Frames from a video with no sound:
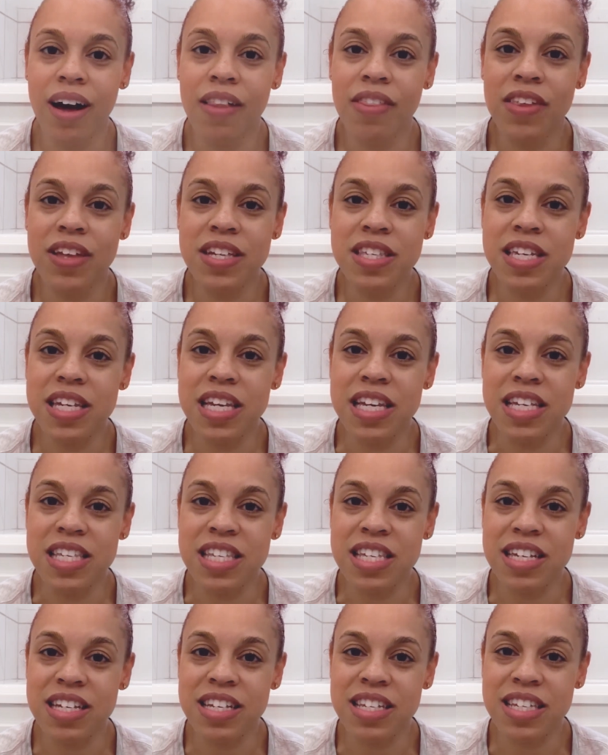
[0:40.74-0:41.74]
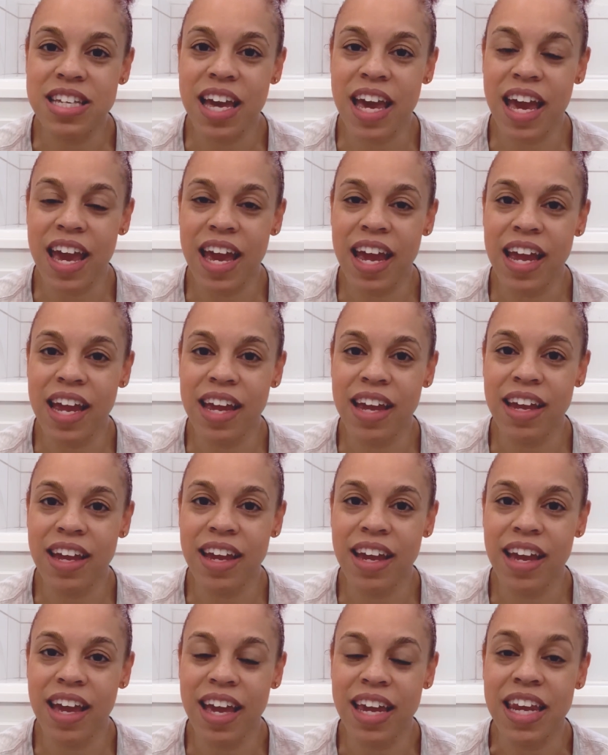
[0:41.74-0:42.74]
this isn't
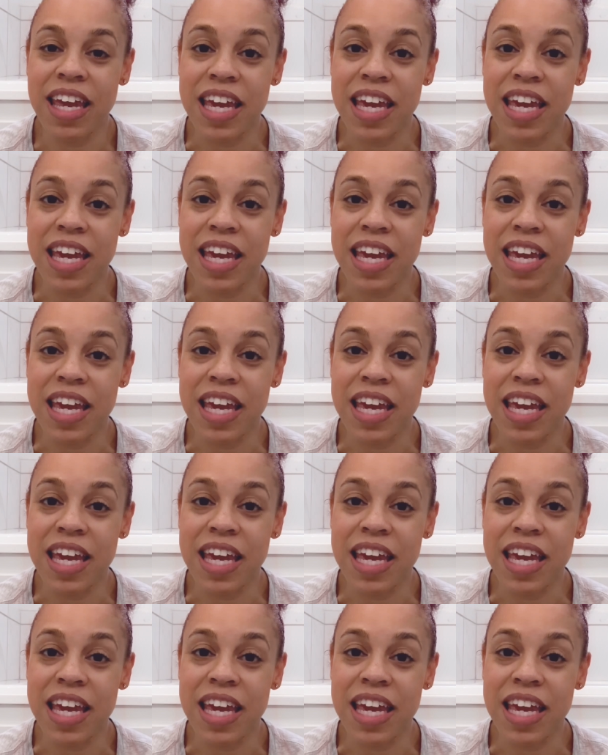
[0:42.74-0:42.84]
an